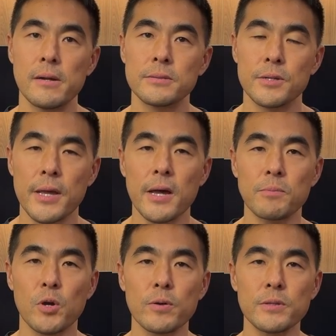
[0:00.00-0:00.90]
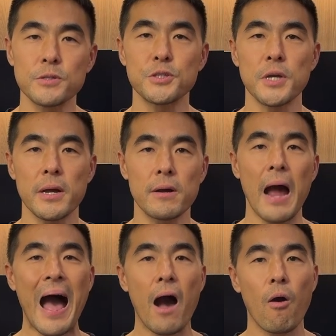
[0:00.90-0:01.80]
Today, I'm going to share
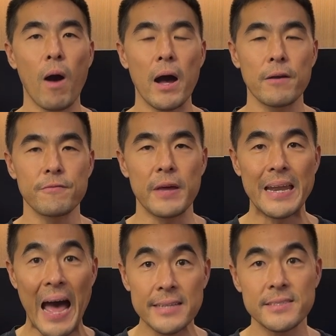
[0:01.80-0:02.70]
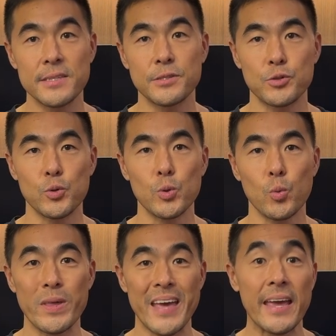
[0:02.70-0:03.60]
how I've enhanced this tool
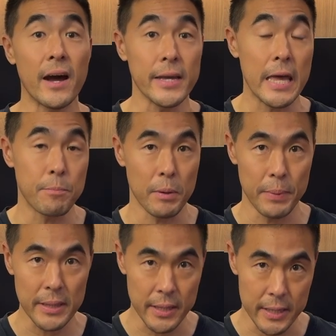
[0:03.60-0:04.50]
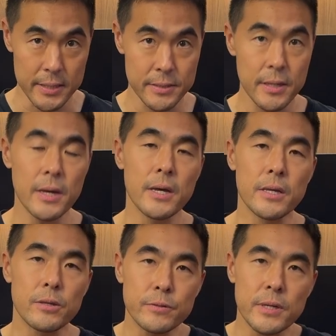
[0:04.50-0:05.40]
with AI capabilities
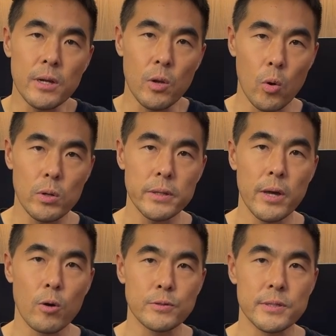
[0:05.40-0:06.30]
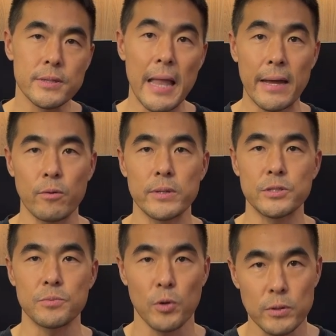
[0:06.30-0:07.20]
using locally hosted
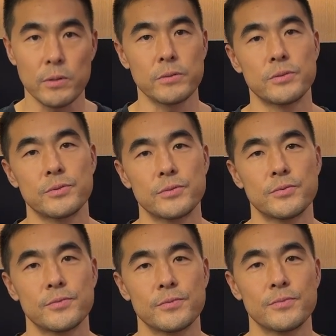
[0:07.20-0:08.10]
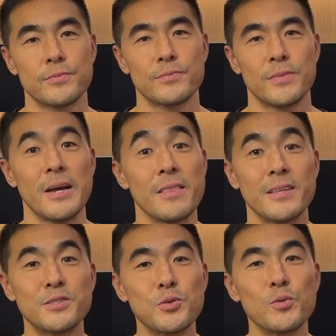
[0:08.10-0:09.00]
language models.
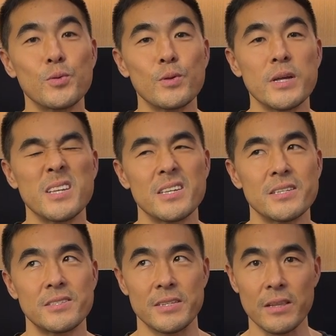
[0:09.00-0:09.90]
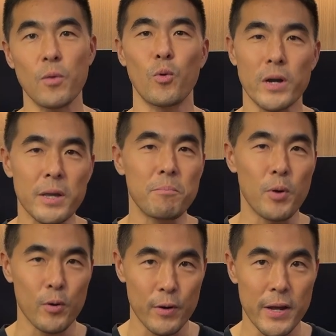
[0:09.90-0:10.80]
This tool is still a work in
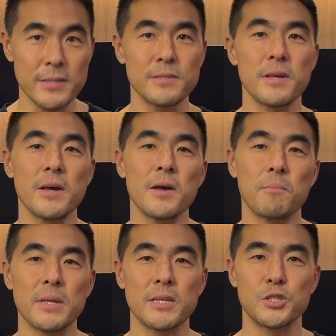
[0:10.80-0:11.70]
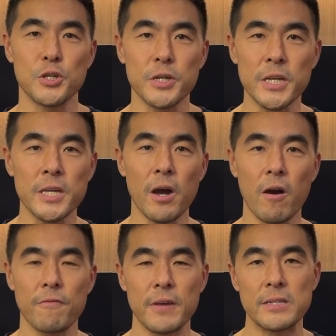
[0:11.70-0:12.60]
progress, but the journey
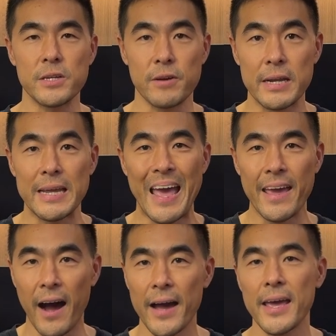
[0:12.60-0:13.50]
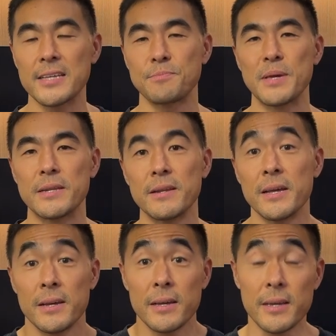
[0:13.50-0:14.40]
of integrating AI has been
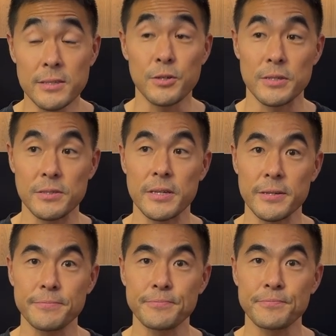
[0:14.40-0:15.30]
interesting,